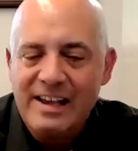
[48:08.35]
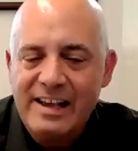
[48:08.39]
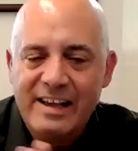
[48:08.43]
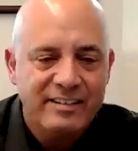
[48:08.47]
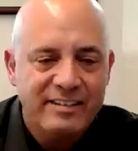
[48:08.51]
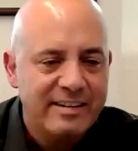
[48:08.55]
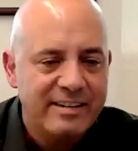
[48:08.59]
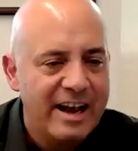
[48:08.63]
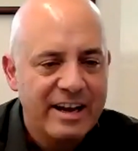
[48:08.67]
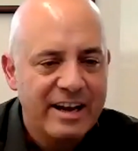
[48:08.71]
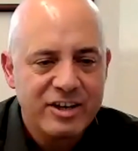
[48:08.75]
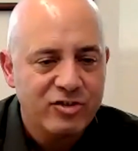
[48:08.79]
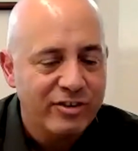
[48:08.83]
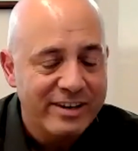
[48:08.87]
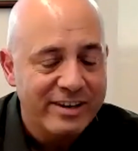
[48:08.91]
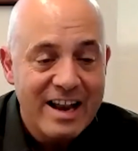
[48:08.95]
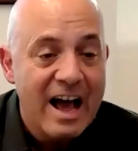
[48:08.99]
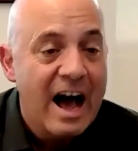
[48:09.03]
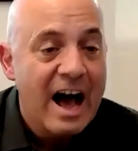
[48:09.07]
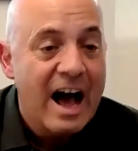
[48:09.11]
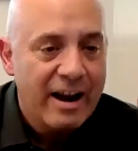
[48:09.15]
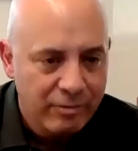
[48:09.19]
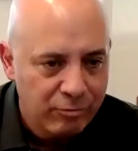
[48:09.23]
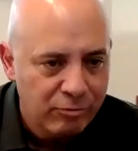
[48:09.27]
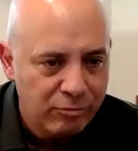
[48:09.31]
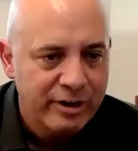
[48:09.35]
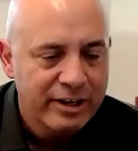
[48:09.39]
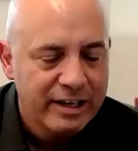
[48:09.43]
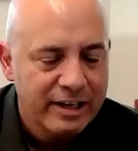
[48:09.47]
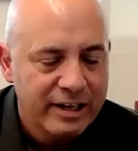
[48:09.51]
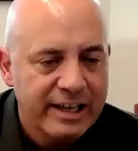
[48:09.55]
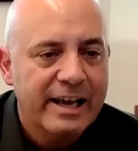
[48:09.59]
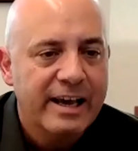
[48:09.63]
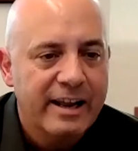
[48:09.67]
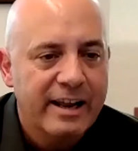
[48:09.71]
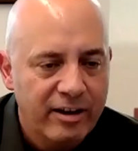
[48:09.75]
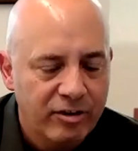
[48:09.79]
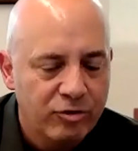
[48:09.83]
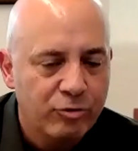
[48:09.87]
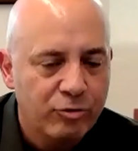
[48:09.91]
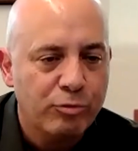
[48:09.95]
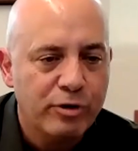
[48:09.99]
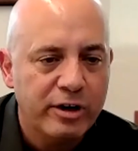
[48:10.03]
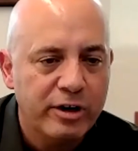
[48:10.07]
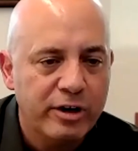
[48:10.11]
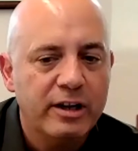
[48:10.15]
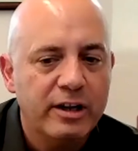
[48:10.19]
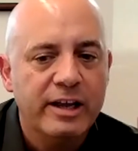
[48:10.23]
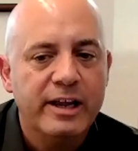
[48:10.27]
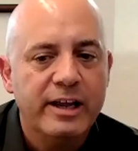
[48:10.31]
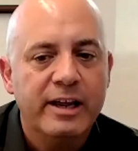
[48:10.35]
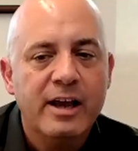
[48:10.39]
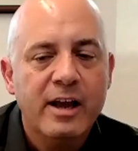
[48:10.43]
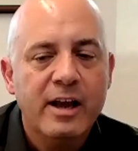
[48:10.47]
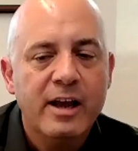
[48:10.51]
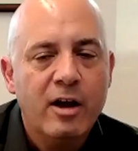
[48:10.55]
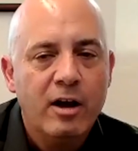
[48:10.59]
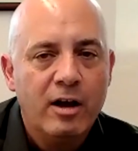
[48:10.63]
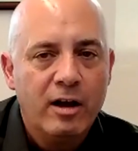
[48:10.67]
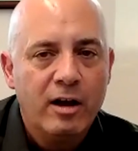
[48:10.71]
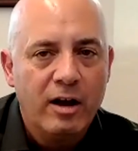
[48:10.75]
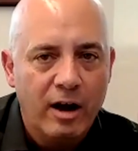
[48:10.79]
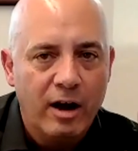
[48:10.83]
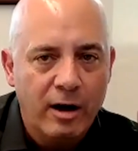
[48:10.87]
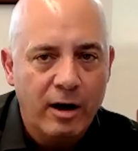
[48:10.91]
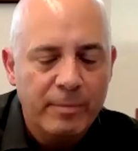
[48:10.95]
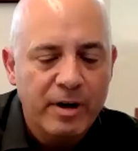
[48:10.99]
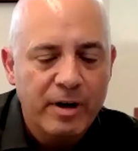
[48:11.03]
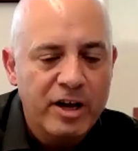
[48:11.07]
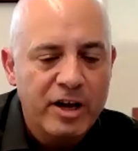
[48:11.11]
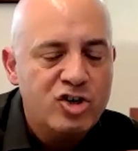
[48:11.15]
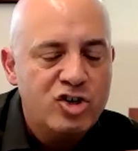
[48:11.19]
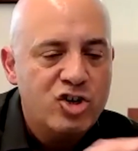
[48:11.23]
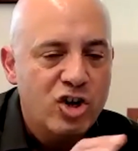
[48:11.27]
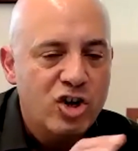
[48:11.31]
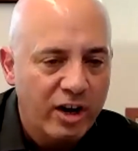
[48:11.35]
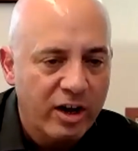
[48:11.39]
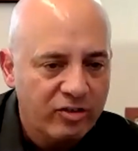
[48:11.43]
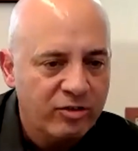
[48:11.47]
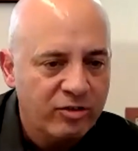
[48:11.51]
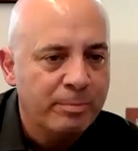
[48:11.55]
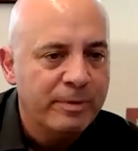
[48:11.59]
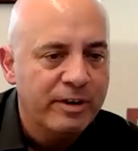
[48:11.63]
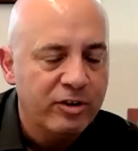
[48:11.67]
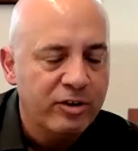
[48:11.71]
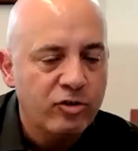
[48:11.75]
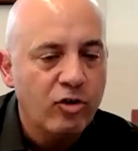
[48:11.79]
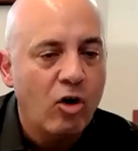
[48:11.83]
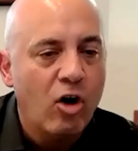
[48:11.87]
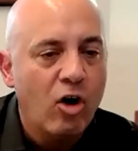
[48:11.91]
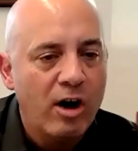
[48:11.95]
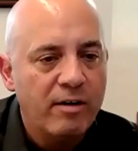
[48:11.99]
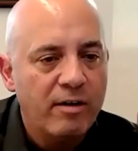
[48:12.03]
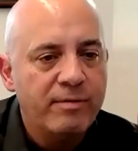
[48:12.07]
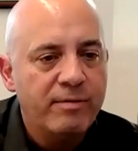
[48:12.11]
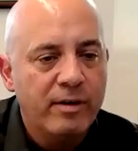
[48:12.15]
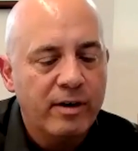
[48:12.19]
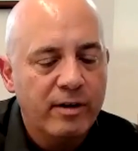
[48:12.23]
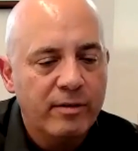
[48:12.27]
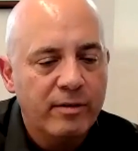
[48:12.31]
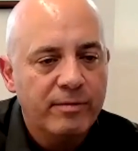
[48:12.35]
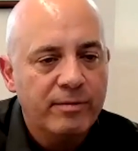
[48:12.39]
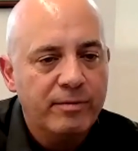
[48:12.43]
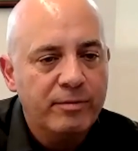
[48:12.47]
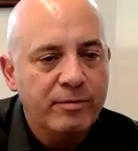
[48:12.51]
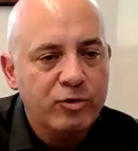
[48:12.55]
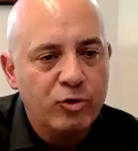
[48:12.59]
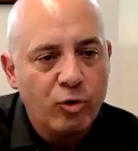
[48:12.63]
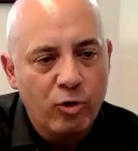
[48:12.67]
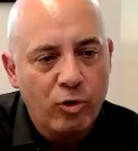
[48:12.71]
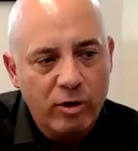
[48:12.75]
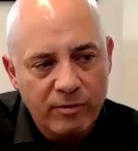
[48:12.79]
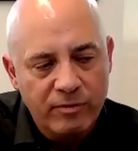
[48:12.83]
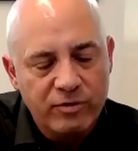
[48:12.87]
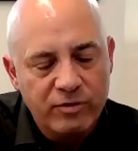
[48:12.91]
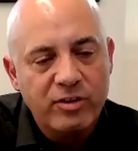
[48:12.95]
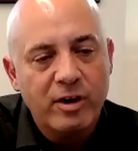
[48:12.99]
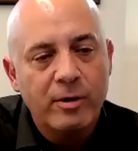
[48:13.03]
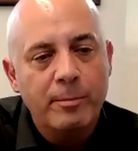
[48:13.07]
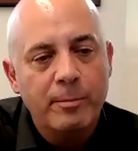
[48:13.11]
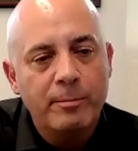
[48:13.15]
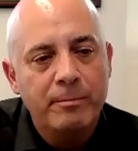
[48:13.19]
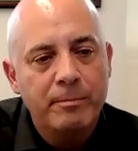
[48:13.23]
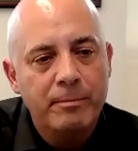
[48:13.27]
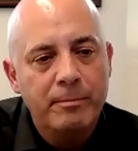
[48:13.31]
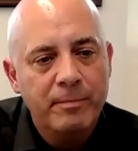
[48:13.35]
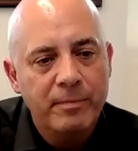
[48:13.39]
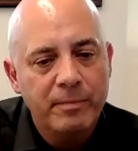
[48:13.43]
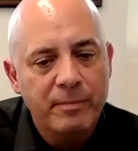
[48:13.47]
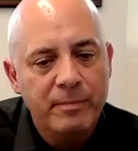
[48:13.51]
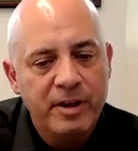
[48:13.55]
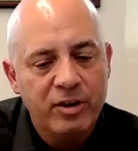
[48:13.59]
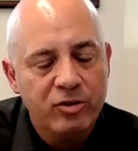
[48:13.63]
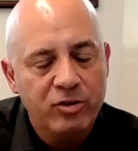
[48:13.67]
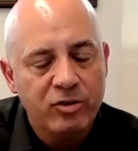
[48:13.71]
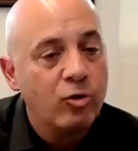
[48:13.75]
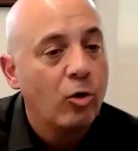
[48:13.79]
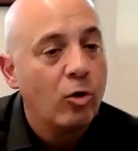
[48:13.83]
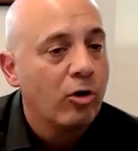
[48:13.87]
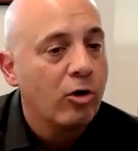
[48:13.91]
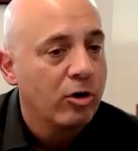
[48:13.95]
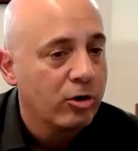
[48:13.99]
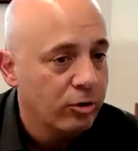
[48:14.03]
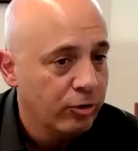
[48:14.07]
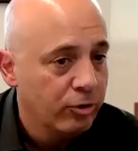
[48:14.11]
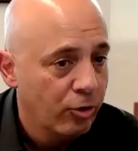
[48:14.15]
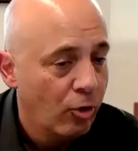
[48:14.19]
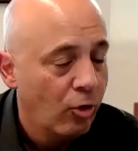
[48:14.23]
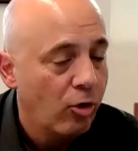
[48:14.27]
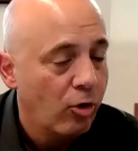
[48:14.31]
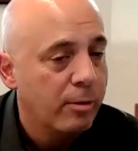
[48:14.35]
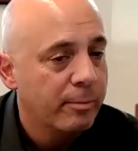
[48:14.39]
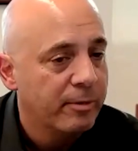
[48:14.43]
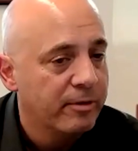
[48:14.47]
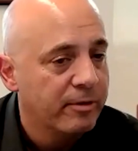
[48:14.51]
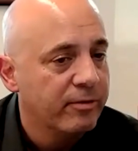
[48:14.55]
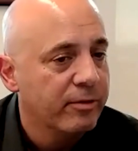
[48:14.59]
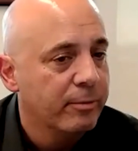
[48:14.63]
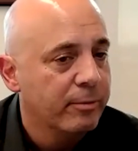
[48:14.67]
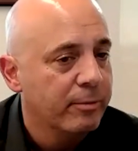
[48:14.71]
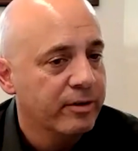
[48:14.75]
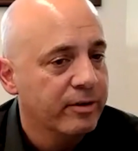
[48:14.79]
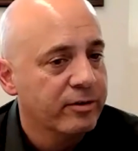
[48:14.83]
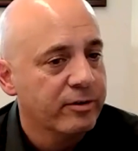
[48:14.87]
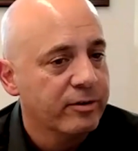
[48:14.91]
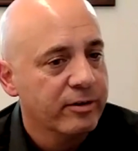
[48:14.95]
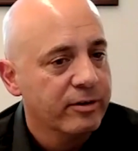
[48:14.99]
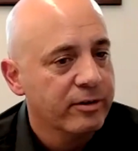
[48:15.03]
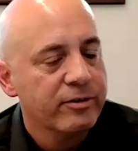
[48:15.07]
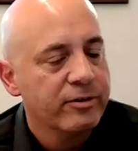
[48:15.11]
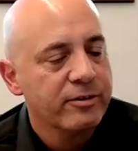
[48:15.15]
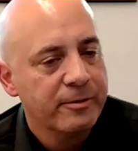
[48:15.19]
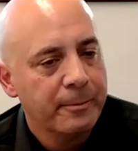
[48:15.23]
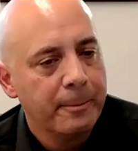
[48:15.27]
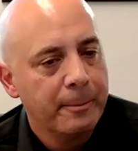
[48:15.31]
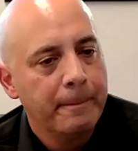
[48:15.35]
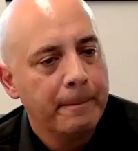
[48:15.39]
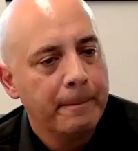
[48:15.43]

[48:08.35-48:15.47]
It's actually not really it. It's really adjustments off of sort of some historical norm of the business.